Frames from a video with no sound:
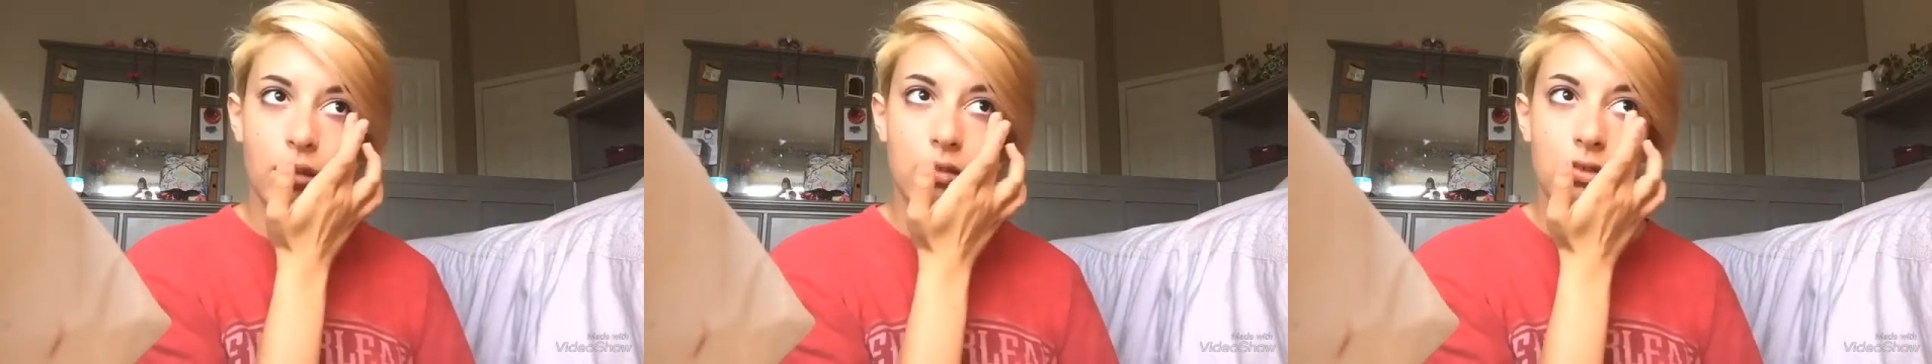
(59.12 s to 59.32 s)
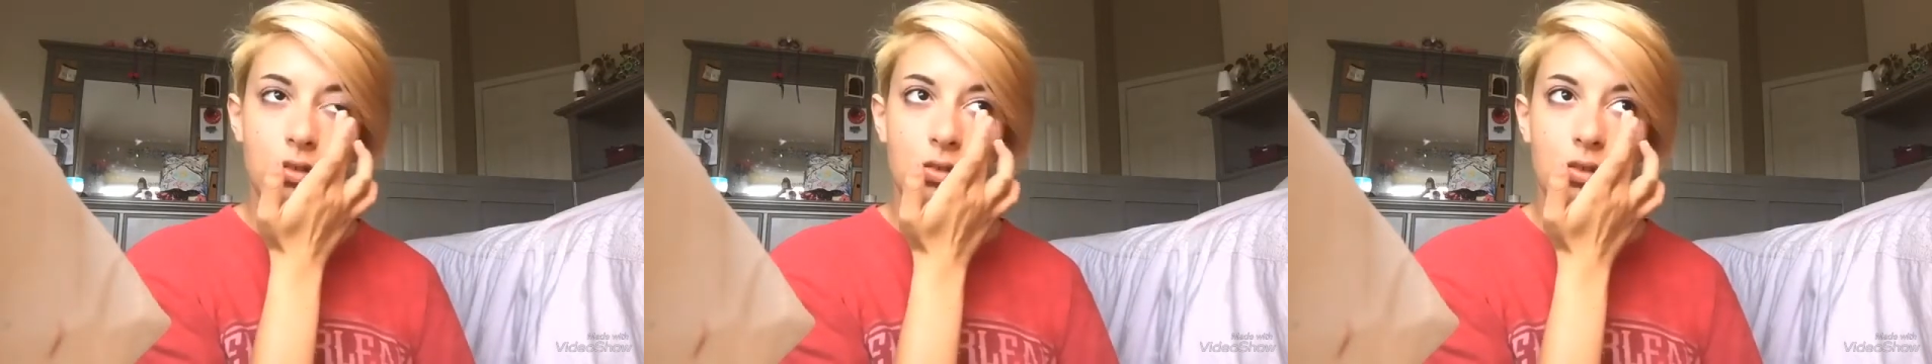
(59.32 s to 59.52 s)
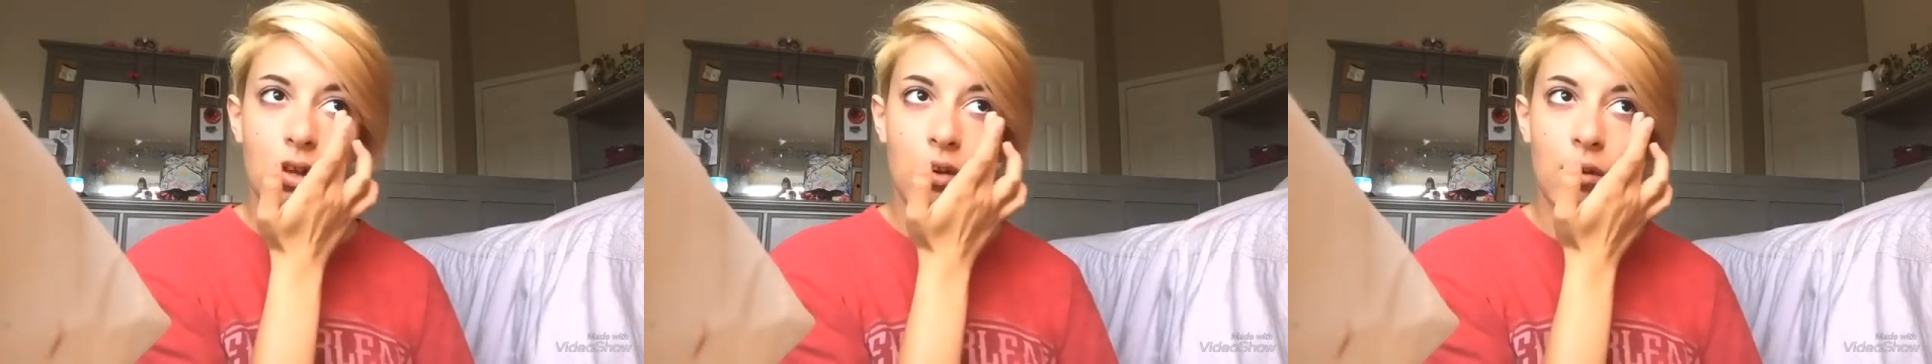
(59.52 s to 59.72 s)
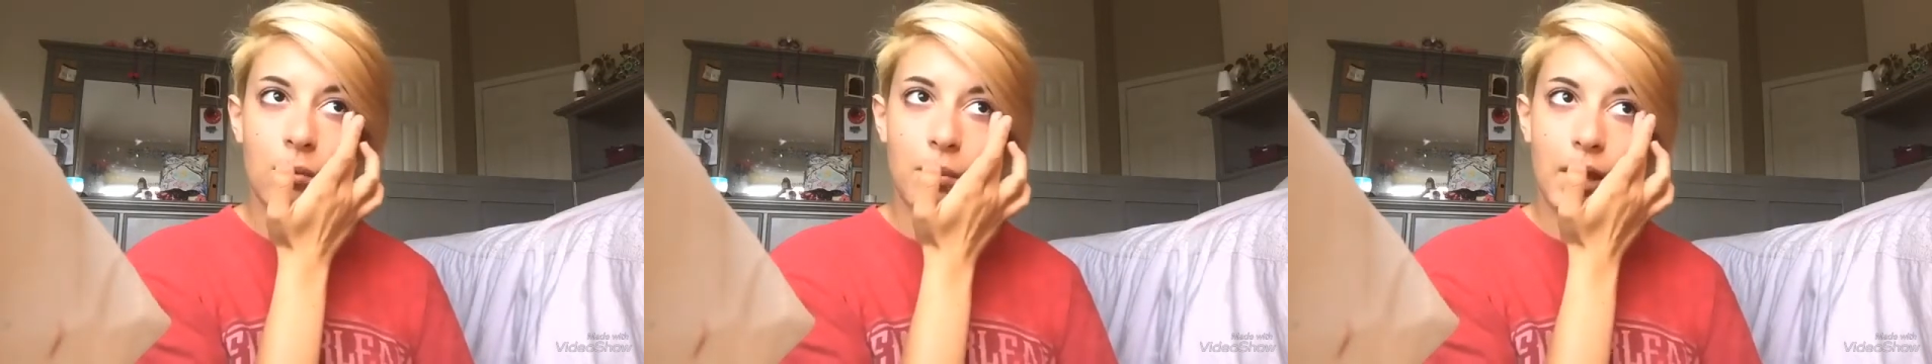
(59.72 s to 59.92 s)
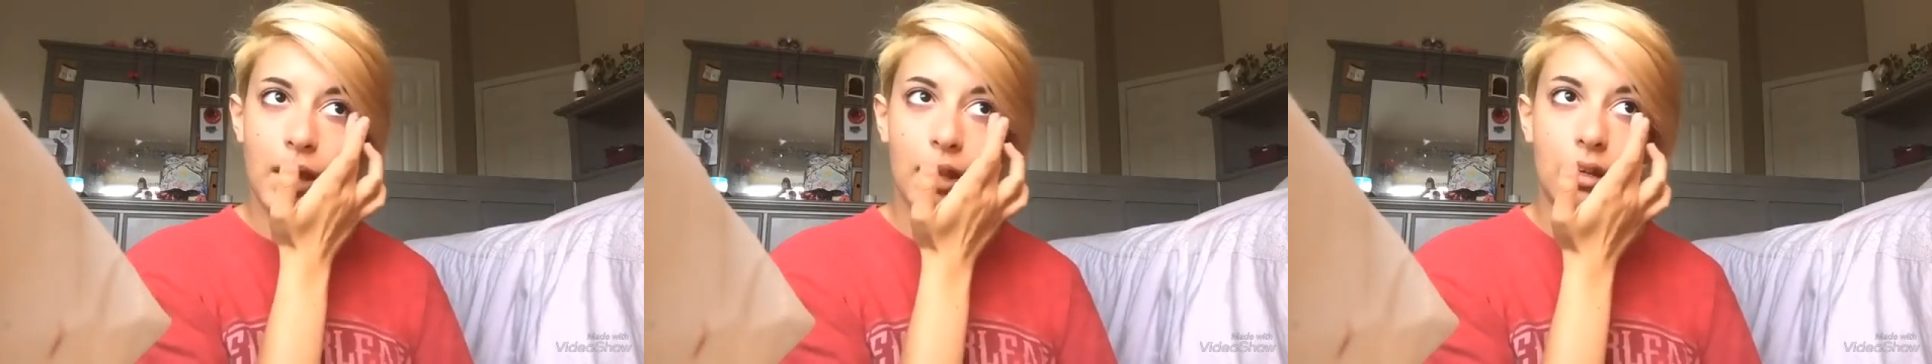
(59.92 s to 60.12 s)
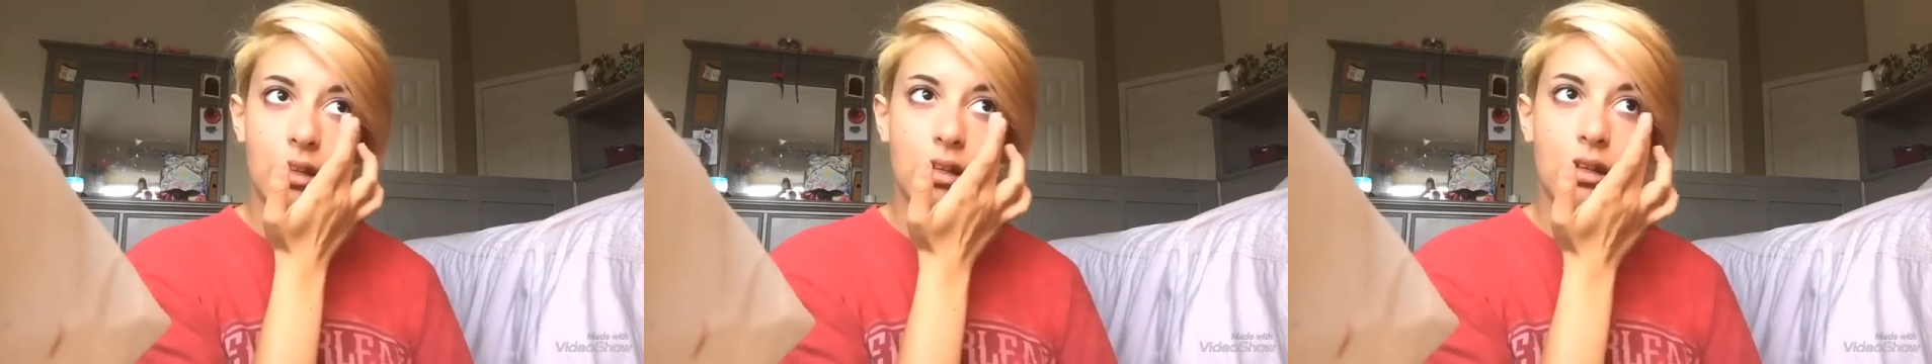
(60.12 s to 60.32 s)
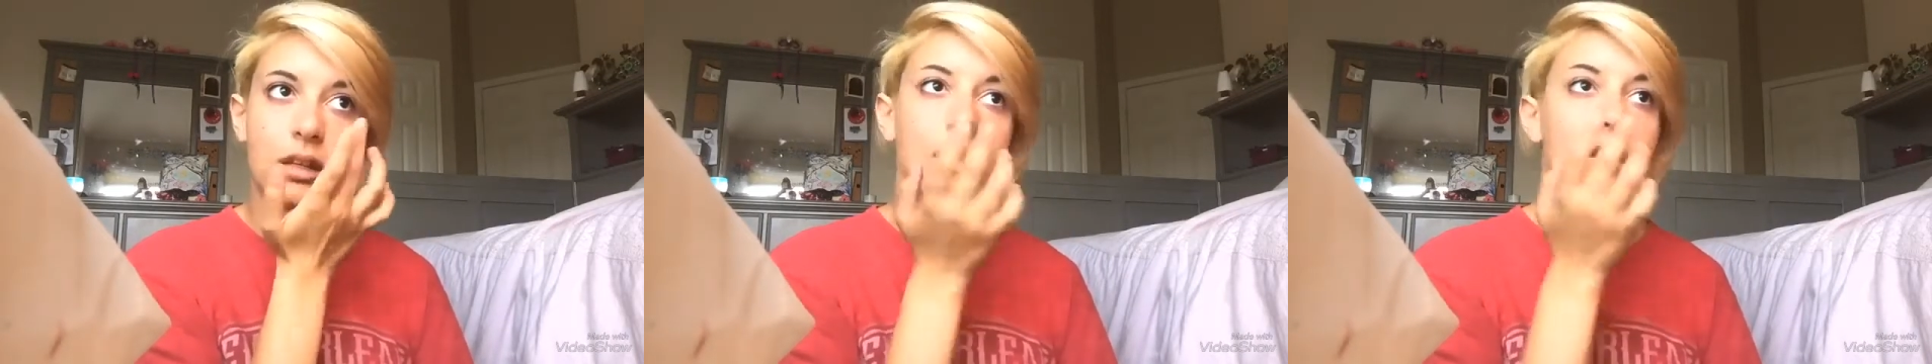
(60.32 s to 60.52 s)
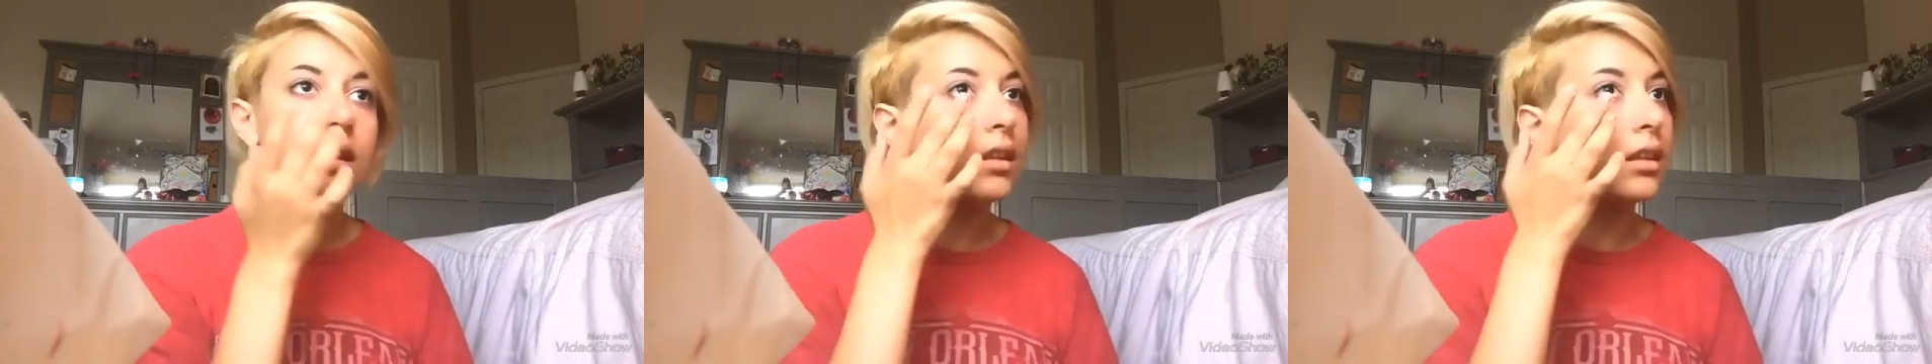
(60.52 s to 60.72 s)
And so now I'm patting
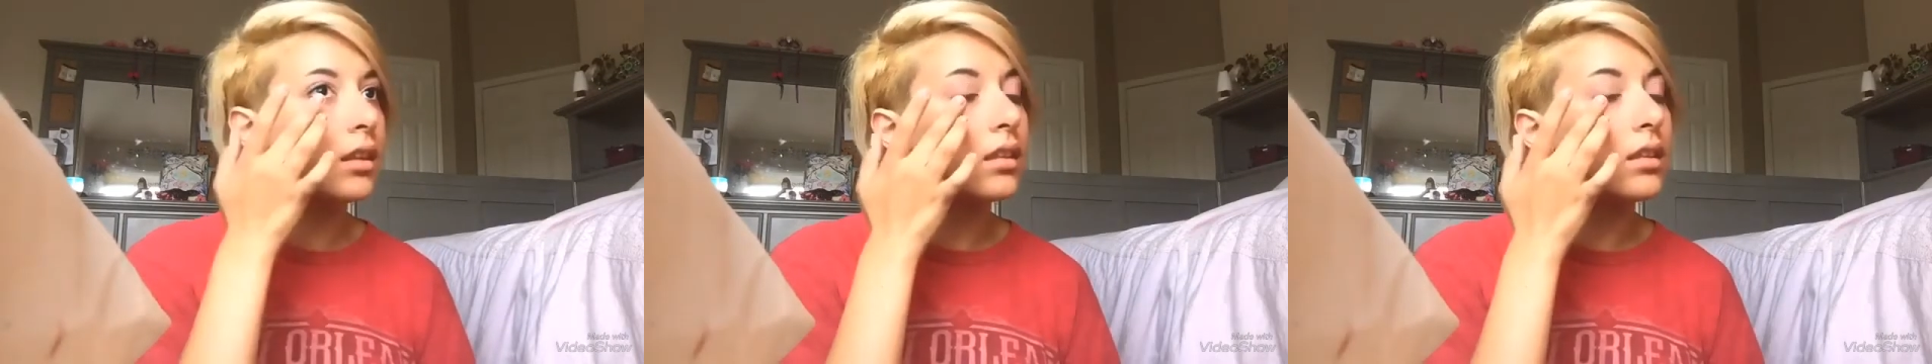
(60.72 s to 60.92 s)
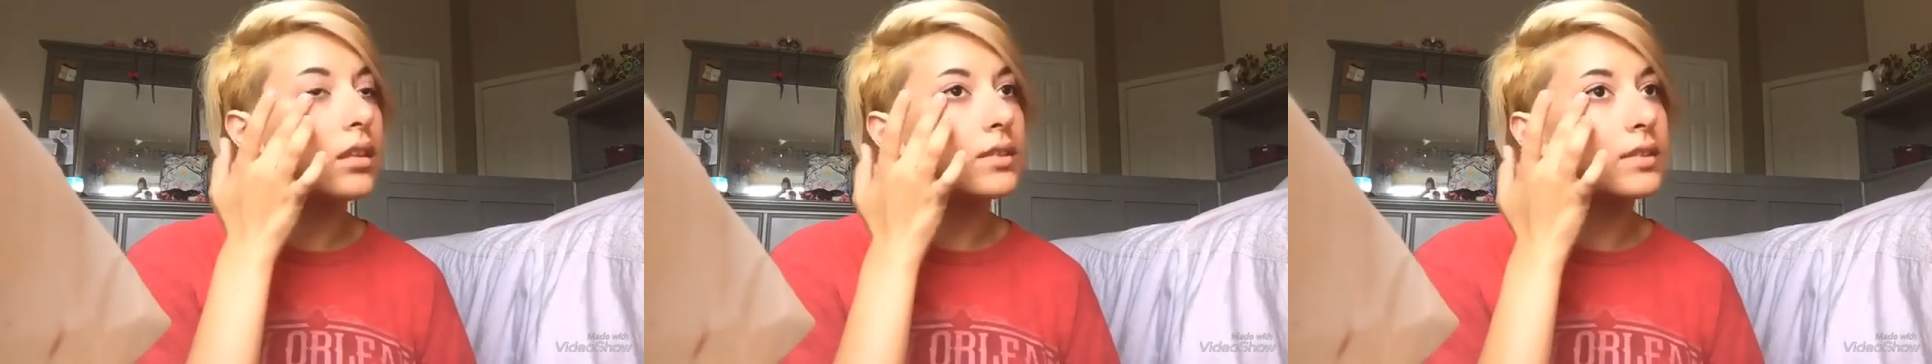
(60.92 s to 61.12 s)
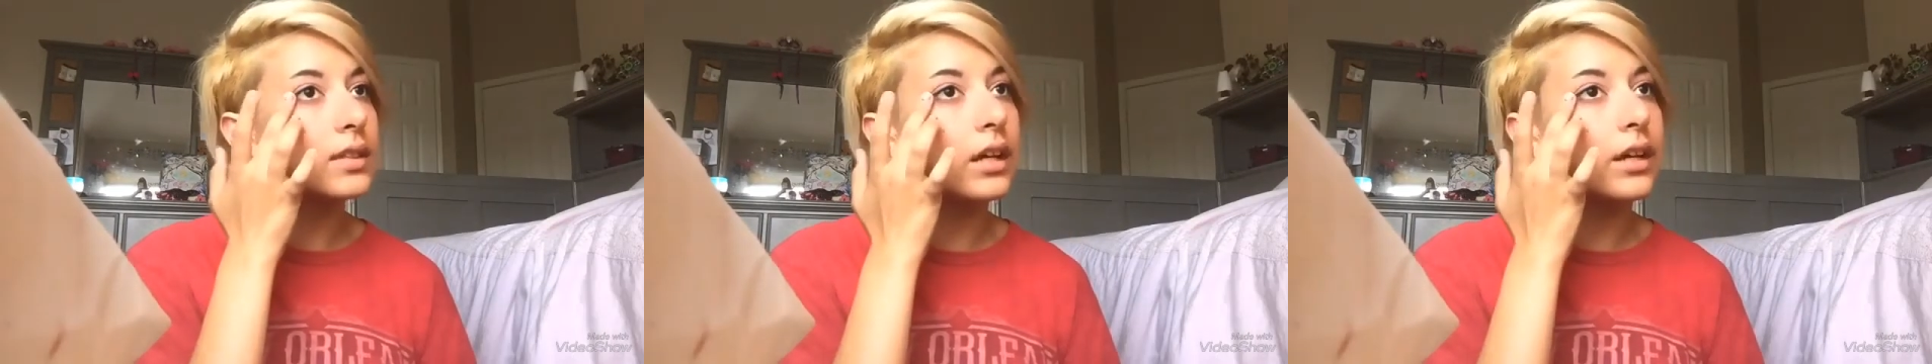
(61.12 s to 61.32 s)
this